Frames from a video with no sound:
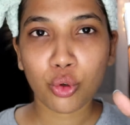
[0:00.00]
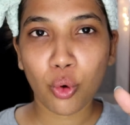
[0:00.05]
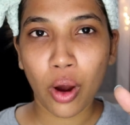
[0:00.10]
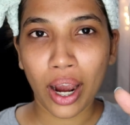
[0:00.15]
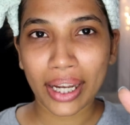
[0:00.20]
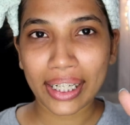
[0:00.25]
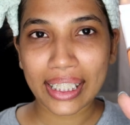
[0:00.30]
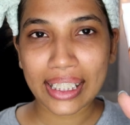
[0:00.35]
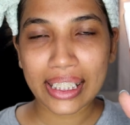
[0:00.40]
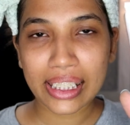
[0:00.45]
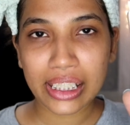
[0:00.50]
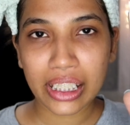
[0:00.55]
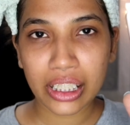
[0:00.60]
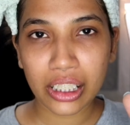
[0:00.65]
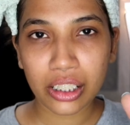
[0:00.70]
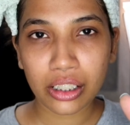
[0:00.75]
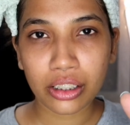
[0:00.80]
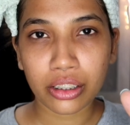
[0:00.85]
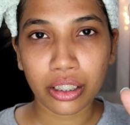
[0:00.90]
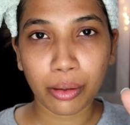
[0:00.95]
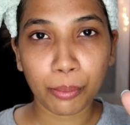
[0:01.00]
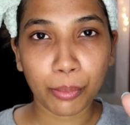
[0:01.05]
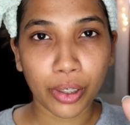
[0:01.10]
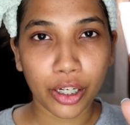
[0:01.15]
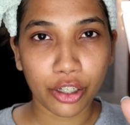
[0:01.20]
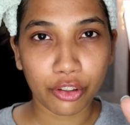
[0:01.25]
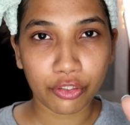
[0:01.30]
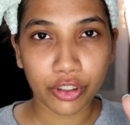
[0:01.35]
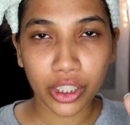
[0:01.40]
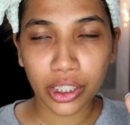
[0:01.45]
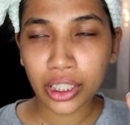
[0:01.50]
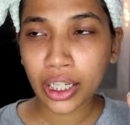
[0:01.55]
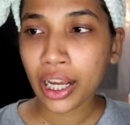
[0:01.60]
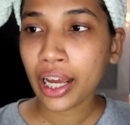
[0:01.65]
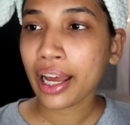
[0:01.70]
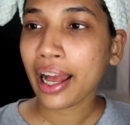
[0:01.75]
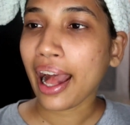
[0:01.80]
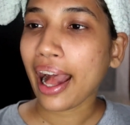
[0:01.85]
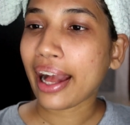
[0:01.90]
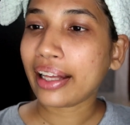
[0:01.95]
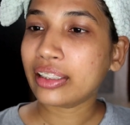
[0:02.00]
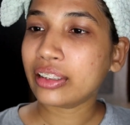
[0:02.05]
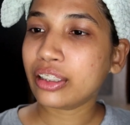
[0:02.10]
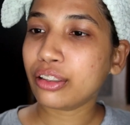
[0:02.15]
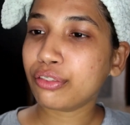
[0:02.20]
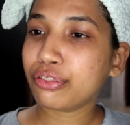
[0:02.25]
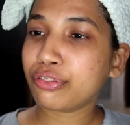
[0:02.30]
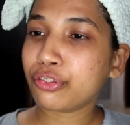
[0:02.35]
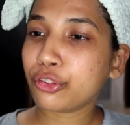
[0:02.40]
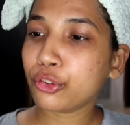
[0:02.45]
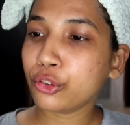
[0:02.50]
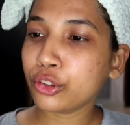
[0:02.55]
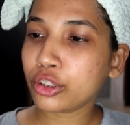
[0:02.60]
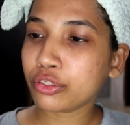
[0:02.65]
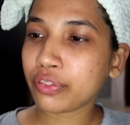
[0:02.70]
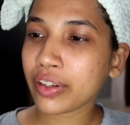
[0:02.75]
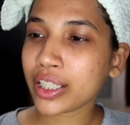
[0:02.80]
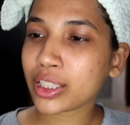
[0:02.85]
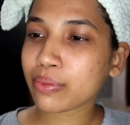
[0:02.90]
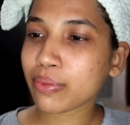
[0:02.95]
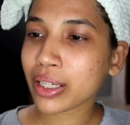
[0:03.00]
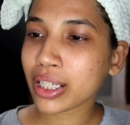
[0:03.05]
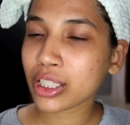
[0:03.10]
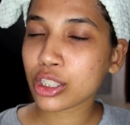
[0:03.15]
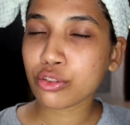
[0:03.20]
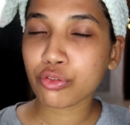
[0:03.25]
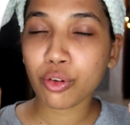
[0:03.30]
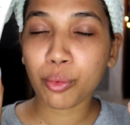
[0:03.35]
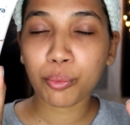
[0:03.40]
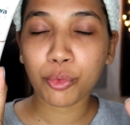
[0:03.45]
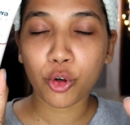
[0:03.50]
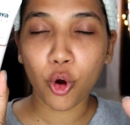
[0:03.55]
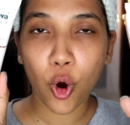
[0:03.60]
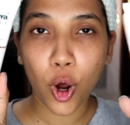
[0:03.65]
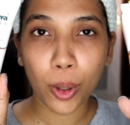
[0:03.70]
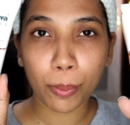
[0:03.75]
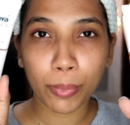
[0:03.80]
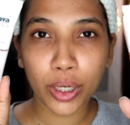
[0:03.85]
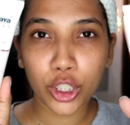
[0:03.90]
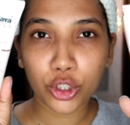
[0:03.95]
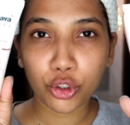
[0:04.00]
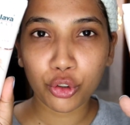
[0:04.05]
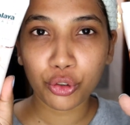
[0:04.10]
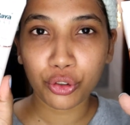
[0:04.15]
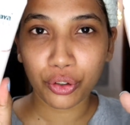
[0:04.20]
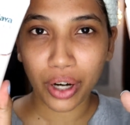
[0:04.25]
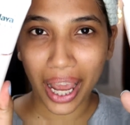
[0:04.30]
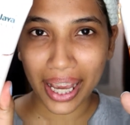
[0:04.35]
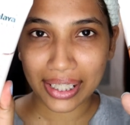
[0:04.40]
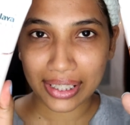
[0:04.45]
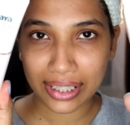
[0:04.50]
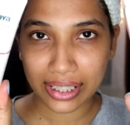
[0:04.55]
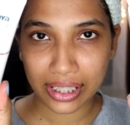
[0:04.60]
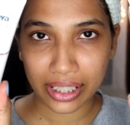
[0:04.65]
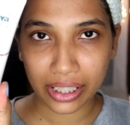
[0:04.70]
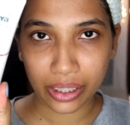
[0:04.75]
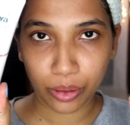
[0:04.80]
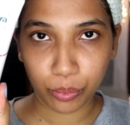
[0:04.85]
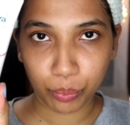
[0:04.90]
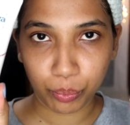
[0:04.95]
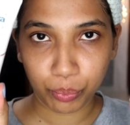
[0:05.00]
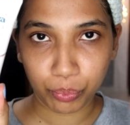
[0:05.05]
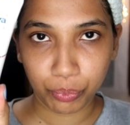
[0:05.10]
to oily skin, the mud one, and the fruit face pack is from normal to dry skin.